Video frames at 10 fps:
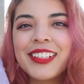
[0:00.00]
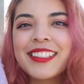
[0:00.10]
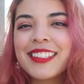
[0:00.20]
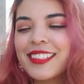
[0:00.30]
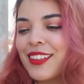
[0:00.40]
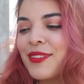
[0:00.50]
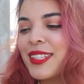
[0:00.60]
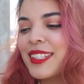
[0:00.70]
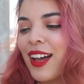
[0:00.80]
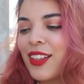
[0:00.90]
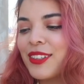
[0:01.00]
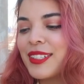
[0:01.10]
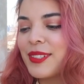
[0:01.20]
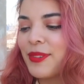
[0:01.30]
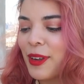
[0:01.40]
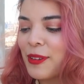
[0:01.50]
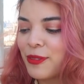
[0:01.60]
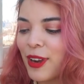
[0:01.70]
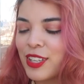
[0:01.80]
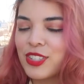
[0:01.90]
But I just love this color. It's very
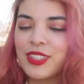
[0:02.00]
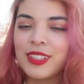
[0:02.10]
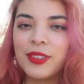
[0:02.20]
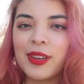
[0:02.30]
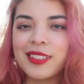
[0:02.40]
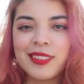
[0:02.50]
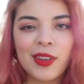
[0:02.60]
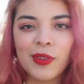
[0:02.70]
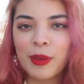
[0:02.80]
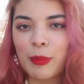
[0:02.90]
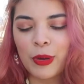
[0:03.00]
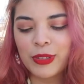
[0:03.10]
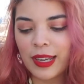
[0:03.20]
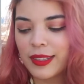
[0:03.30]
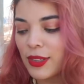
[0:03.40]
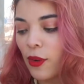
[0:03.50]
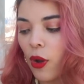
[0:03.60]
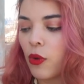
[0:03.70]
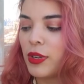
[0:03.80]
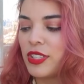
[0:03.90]
fresh, and you guys know that polka dots are
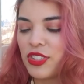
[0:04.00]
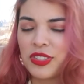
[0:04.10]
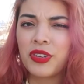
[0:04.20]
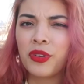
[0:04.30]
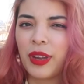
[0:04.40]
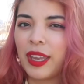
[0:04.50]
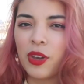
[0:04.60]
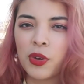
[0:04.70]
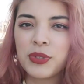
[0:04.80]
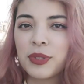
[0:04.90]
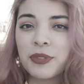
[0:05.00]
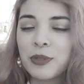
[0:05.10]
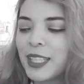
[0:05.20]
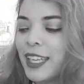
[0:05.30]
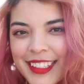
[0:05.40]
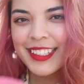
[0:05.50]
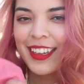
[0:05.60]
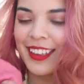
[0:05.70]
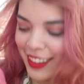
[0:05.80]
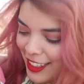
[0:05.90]
always just a great go-to for me. the
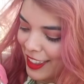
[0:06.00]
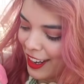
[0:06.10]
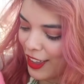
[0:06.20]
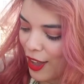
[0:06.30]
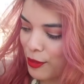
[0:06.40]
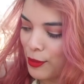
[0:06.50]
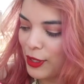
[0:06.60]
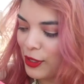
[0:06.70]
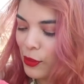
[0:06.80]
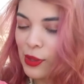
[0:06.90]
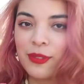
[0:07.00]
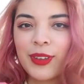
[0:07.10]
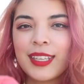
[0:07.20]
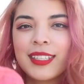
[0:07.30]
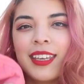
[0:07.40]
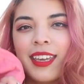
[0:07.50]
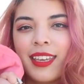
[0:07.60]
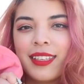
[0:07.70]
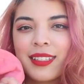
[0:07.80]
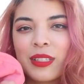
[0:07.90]
second thing that I got from the Goodwill event
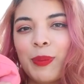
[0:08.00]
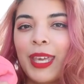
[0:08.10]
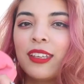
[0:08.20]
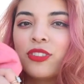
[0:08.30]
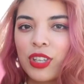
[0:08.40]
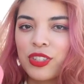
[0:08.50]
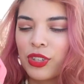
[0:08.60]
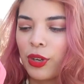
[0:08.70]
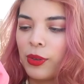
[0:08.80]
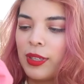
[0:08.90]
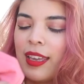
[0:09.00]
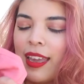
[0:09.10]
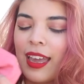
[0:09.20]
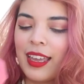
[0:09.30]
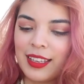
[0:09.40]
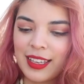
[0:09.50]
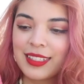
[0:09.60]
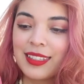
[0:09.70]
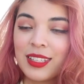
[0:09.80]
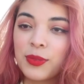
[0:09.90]
is this pink trench coat, And
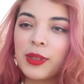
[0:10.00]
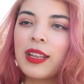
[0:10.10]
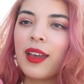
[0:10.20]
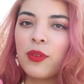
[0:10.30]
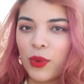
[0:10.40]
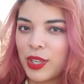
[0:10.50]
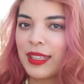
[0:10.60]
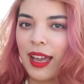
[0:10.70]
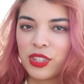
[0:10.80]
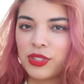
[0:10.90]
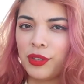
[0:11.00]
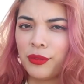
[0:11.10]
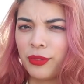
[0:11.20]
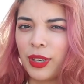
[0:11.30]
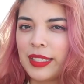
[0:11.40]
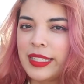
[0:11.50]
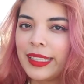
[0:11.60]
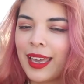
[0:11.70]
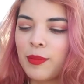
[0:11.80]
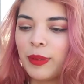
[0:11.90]
yes, this one I was actually afraid to
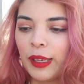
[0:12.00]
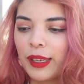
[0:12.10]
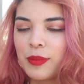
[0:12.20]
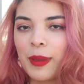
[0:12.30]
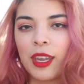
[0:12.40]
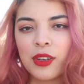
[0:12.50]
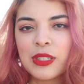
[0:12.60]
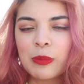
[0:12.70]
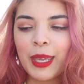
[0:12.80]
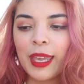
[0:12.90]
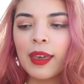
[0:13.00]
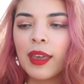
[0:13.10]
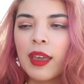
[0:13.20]
get because my hair is pink,